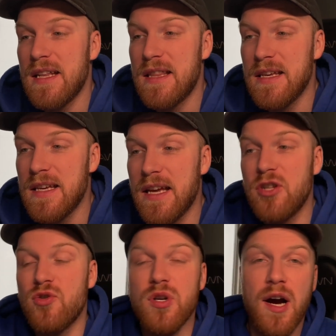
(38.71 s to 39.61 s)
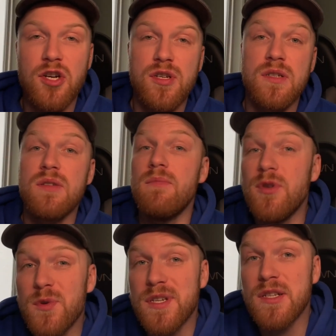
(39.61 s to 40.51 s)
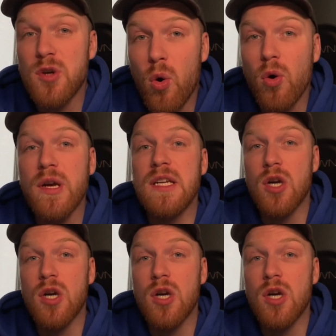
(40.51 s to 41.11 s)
the Introduction to Music Touring